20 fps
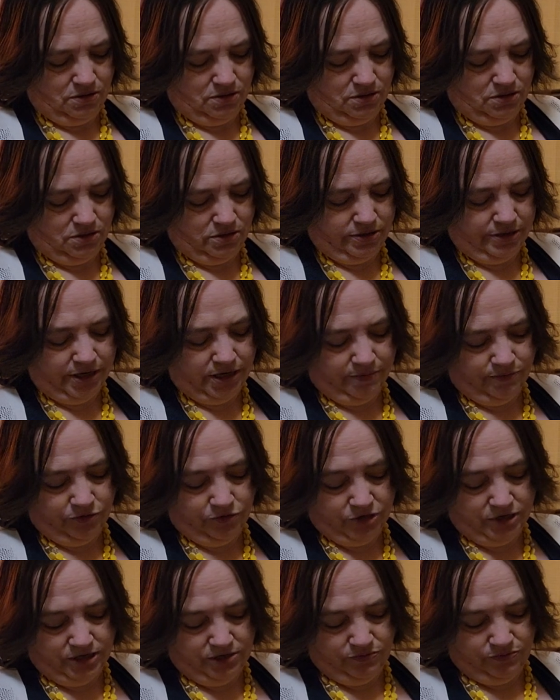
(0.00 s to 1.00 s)
Sorry, I'm
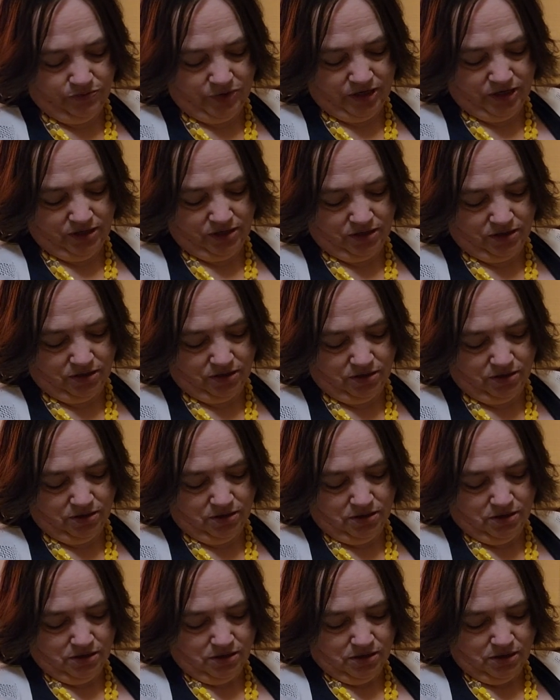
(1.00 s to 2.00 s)
trying to read the,
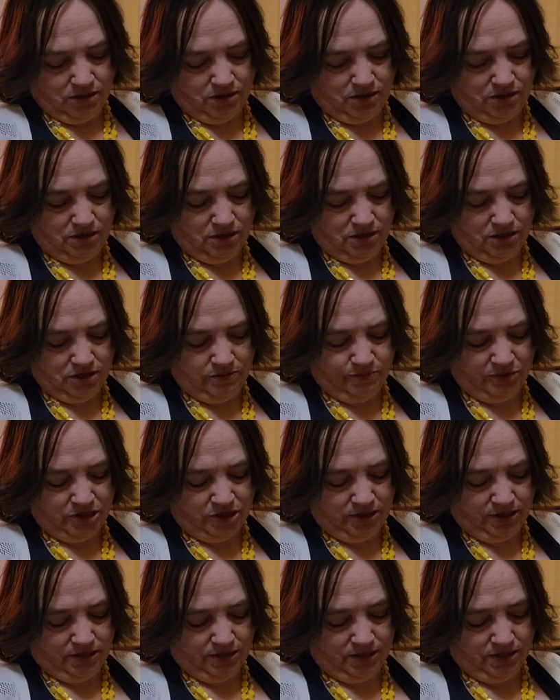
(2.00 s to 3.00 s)
I think it's
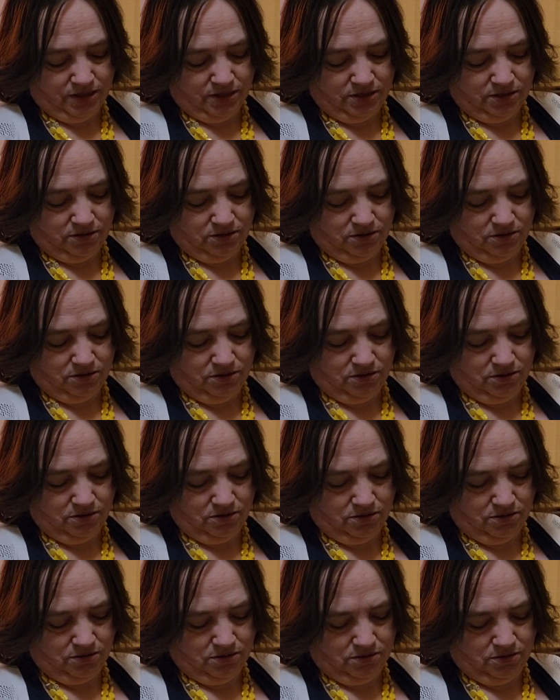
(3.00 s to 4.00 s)
polyester.
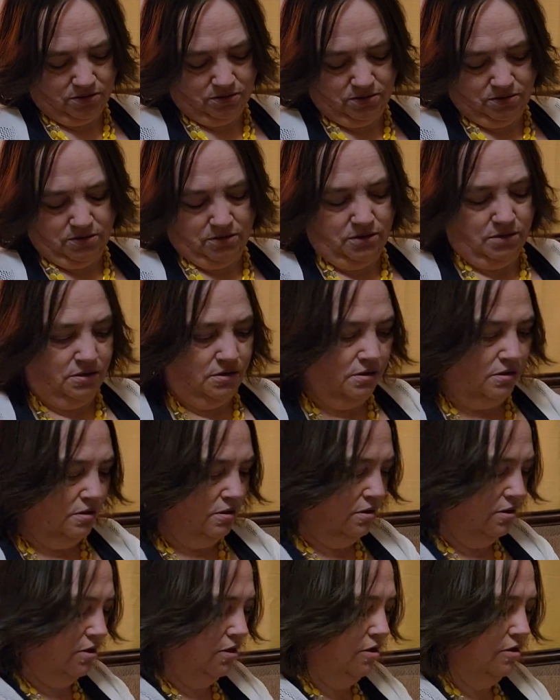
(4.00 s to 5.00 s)

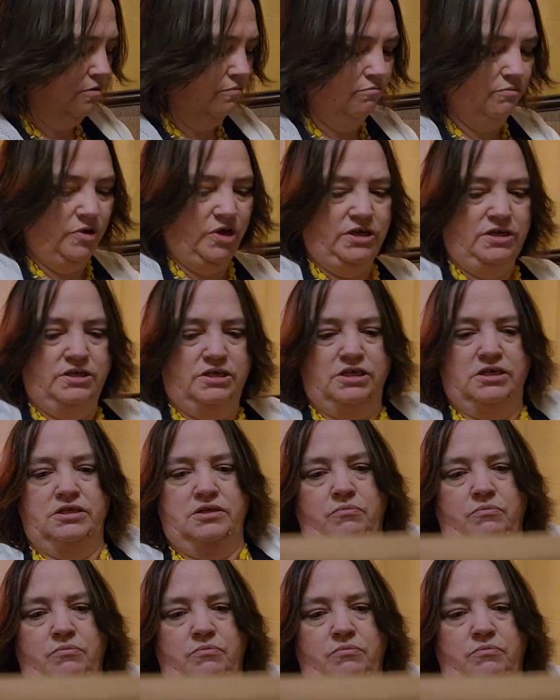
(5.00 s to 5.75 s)
Um, but it's just